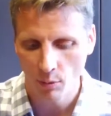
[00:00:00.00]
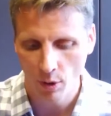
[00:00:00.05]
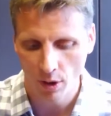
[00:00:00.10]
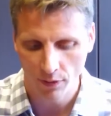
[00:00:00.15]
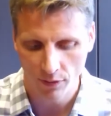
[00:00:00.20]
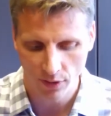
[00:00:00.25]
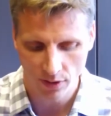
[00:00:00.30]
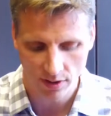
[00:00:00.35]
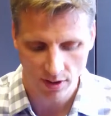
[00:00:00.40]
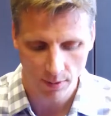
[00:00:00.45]
where
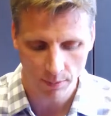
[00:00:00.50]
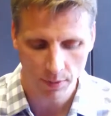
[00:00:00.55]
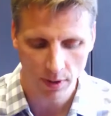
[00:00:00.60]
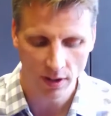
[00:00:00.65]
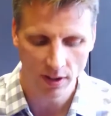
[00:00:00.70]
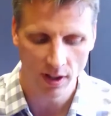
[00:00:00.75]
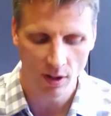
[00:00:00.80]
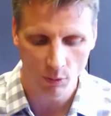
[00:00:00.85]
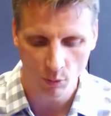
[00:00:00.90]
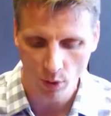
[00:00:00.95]
if it's
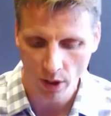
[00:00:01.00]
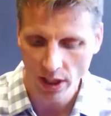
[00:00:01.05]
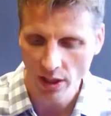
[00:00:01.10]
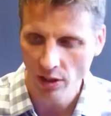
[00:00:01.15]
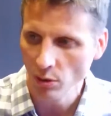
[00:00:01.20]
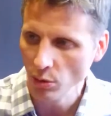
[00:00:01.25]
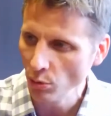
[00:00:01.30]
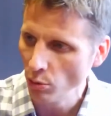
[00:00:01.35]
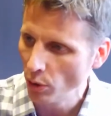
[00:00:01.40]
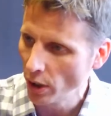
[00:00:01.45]
something that we
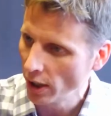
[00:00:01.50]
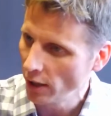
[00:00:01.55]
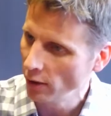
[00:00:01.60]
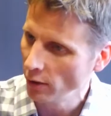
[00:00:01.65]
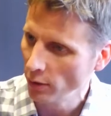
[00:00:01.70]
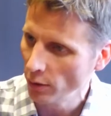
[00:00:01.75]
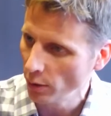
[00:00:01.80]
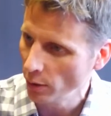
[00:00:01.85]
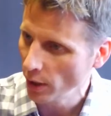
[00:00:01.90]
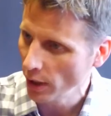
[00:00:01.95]
do
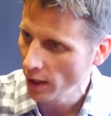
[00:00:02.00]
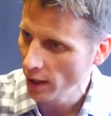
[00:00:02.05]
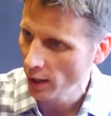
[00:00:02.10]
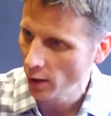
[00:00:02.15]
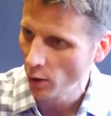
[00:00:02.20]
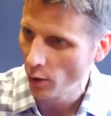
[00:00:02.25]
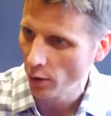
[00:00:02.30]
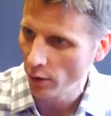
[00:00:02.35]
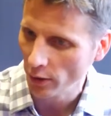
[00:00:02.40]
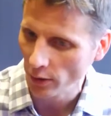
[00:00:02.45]
regularly and
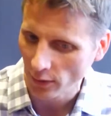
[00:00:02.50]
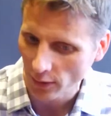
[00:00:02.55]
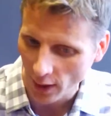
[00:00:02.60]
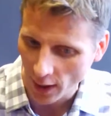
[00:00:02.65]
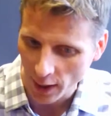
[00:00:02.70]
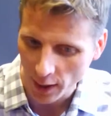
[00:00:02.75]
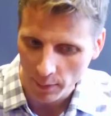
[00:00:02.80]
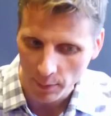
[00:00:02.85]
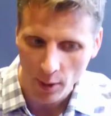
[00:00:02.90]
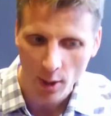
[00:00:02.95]
all the
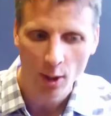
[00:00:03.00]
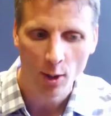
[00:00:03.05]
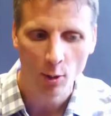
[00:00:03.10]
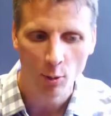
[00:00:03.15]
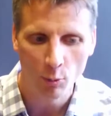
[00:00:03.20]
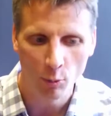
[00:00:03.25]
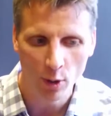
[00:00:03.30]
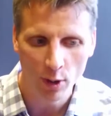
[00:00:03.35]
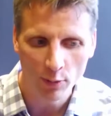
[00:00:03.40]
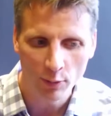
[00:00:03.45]
time,
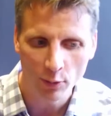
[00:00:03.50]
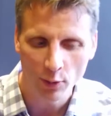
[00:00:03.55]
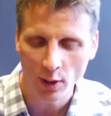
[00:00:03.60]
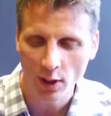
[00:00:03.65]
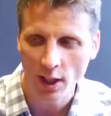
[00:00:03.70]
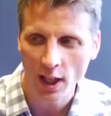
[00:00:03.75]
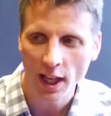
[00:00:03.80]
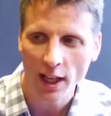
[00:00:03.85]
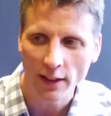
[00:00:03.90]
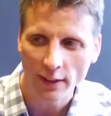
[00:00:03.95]
we
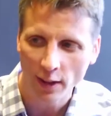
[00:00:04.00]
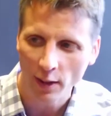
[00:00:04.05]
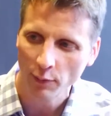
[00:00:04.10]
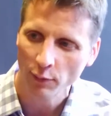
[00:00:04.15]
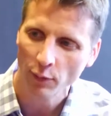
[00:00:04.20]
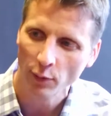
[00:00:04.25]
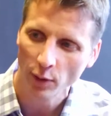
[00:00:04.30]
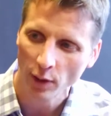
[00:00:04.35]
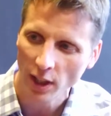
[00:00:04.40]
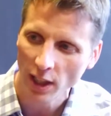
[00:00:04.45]
forget that
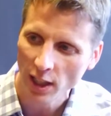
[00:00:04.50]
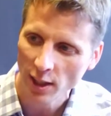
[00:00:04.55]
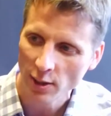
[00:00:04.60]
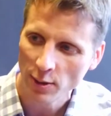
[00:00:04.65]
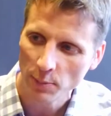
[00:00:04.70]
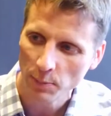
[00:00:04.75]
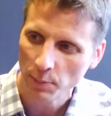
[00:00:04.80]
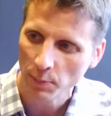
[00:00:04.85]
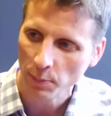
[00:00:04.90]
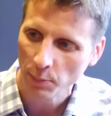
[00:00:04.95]
for
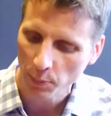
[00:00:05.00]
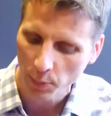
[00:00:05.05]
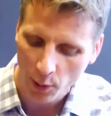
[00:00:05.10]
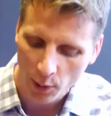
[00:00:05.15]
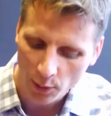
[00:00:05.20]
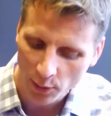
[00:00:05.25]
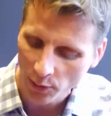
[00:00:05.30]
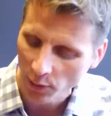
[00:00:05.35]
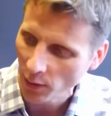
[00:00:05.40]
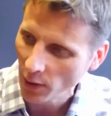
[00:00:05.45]
each
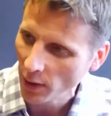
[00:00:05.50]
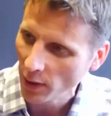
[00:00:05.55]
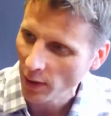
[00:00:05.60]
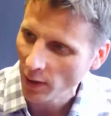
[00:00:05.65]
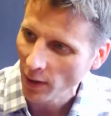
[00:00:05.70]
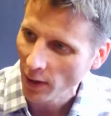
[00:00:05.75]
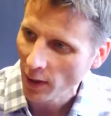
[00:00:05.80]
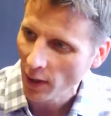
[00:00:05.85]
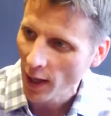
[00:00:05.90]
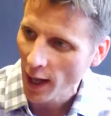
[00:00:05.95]

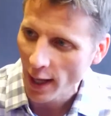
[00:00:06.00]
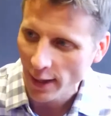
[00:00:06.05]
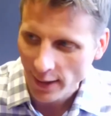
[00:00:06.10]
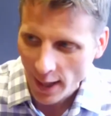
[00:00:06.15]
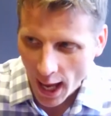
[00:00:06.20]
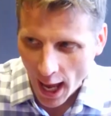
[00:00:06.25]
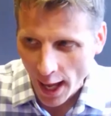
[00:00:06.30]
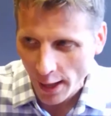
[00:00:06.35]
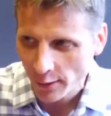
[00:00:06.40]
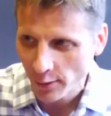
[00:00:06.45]
person
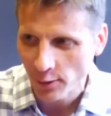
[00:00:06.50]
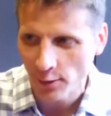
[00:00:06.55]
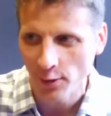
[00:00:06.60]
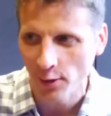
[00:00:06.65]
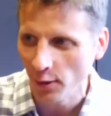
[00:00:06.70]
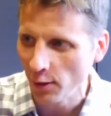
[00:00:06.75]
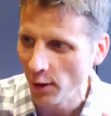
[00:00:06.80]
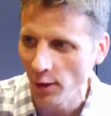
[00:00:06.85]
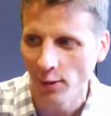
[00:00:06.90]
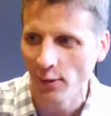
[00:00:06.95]
attached
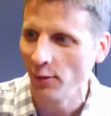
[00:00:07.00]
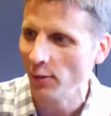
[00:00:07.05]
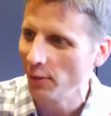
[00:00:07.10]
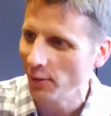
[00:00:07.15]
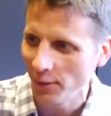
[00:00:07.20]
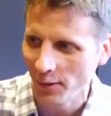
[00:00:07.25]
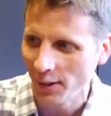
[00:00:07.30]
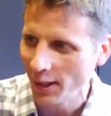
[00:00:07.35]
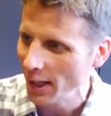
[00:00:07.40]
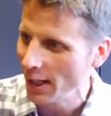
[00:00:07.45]
to
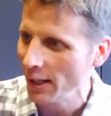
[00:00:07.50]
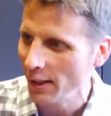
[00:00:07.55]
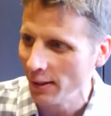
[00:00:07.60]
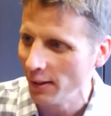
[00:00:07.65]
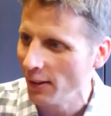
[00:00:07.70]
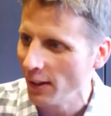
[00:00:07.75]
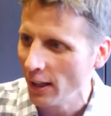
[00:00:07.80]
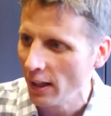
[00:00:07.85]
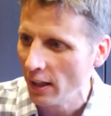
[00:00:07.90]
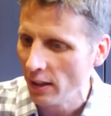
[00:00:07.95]
these teeth,
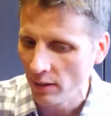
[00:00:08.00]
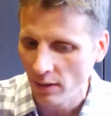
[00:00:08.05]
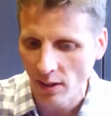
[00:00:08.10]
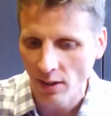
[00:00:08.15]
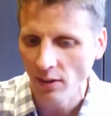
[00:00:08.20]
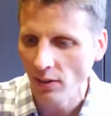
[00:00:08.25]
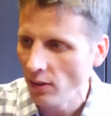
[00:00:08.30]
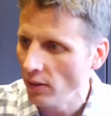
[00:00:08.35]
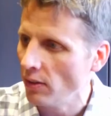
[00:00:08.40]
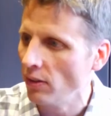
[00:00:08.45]

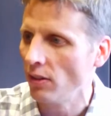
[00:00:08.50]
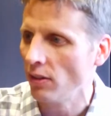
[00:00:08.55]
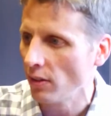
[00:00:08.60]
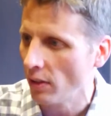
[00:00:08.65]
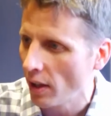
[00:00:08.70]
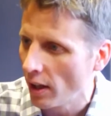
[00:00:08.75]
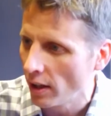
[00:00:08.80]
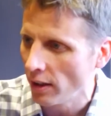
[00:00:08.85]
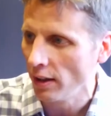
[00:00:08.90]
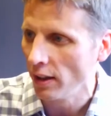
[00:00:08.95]
this is
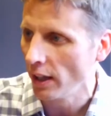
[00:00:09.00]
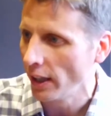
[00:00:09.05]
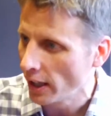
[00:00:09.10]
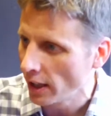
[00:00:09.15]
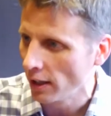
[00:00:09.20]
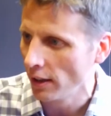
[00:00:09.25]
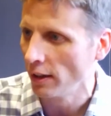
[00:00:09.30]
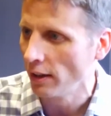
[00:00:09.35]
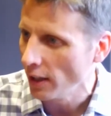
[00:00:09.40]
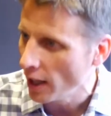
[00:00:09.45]

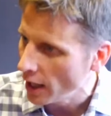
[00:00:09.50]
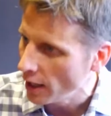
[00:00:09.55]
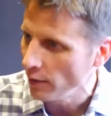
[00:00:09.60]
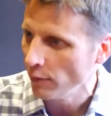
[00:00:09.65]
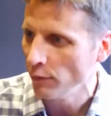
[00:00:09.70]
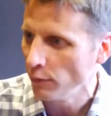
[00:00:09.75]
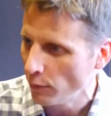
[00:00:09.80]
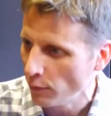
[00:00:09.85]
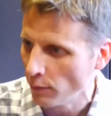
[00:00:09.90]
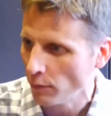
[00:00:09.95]
like a
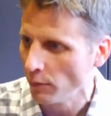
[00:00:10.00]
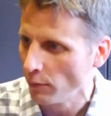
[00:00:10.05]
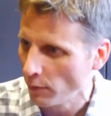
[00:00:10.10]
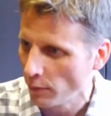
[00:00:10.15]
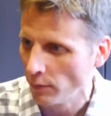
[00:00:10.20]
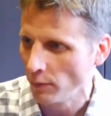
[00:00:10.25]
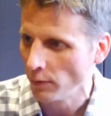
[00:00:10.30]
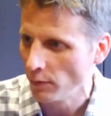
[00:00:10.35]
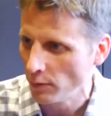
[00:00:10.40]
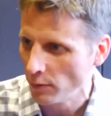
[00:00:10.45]

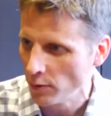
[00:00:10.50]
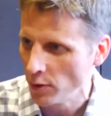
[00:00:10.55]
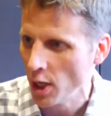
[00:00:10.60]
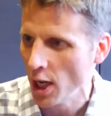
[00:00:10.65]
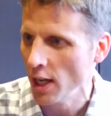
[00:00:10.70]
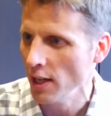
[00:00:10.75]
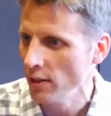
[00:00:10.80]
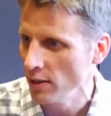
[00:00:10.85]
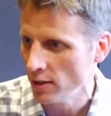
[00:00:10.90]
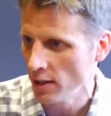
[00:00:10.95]

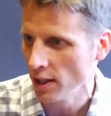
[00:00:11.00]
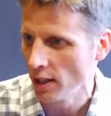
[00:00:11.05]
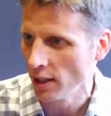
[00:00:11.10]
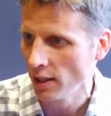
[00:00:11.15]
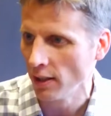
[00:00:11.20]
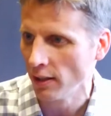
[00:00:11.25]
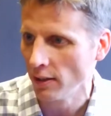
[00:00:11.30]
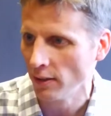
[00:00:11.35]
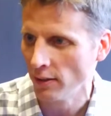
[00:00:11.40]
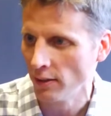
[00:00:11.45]

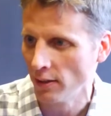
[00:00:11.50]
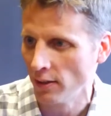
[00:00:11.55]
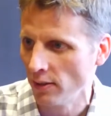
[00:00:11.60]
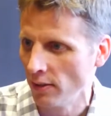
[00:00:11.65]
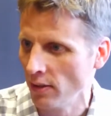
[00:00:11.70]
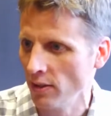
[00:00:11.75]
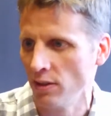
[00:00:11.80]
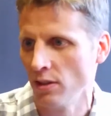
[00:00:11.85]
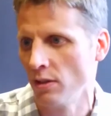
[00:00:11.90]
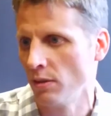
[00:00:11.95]
life-changing
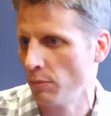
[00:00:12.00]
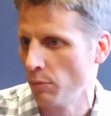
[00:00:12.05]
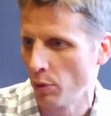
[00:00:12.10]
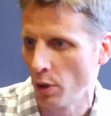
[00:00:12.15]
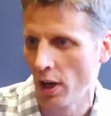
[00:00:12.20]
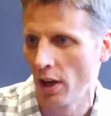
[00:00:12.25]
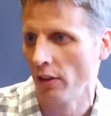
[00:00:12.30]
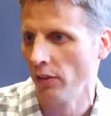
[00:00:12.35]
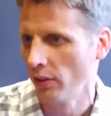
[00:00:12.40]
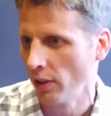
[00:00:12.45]
decision
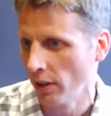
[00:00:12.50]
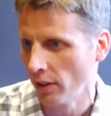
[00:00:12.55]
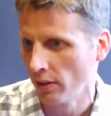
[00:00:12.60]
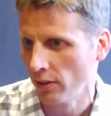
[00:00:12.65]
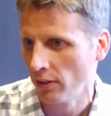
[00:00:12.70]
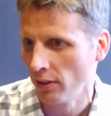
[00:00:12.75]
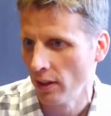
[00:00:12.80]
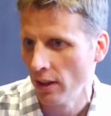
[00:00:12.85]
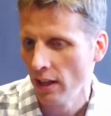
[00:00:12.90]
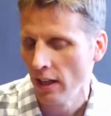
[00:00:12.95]
process.
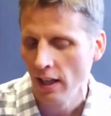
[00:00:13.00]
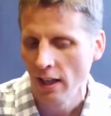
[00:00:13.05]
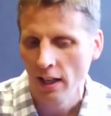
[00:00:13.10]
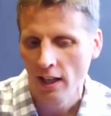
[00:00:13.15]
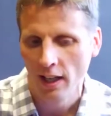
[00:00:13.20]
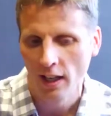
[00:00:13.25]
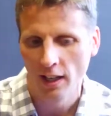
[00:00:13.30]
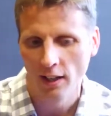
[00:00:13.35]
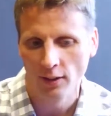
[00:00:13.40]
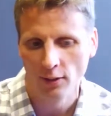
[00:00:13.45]

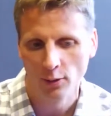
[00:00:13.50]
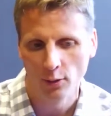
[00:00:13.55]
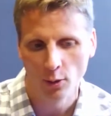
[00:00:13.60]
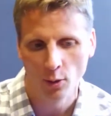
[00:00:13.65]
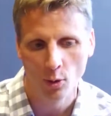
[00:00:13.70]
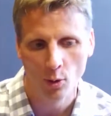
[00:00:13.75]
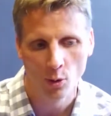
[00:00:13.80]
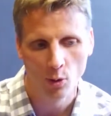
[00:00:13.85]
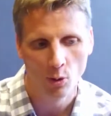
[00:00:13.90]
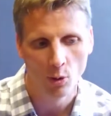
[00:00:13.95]
And
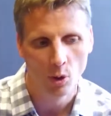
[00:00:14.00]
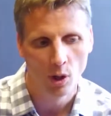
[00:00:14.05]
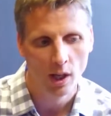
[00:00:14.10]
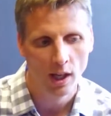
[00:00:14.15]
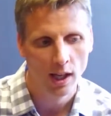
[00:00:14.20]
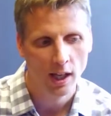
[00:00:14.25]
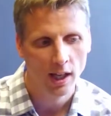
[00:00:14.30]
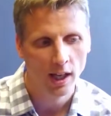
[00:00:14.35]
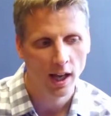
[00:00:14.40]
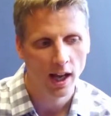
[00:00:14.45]
so
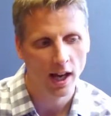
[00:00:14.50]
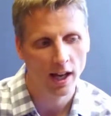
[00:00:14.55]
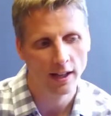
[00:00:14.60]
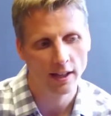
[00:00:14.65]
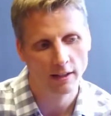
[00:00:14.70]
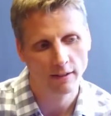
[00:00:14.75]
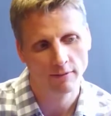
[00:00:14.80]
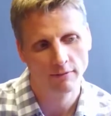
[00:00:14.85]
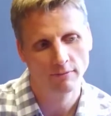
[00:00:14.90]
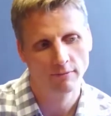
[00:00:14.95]

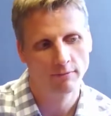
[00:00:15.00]
I